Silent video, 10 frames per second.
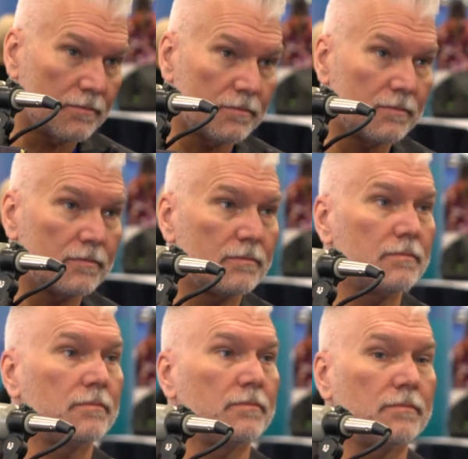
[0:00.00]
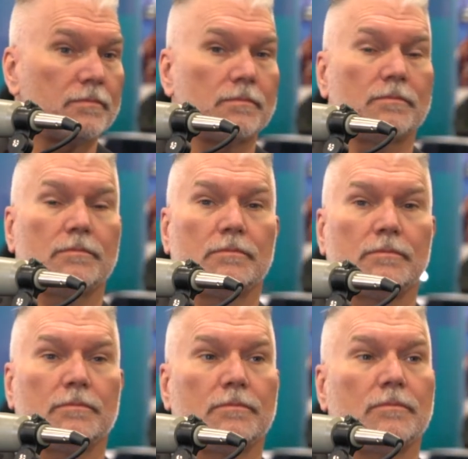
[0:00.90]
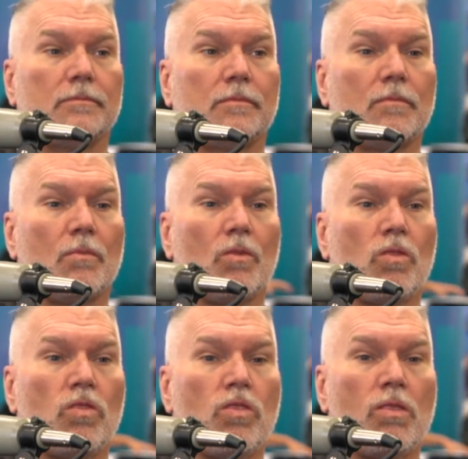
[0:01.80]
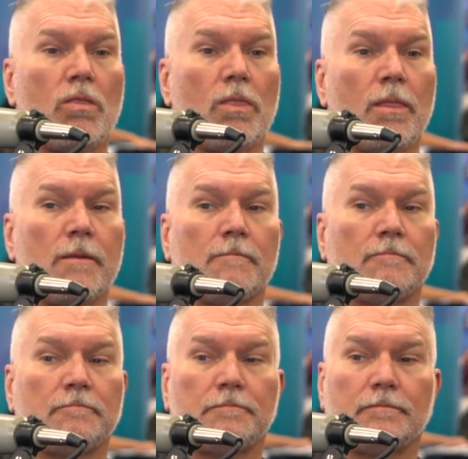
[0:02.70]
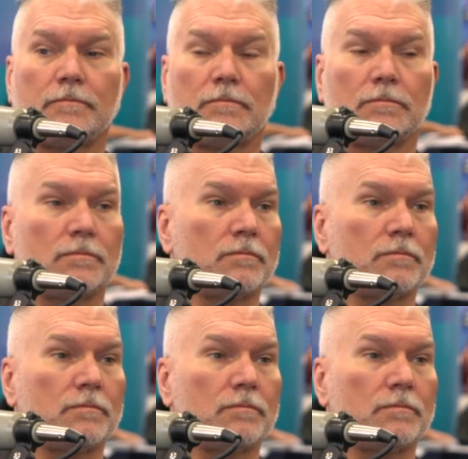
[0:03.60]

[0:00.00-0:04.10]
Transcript: No words are spoken by the person on screen.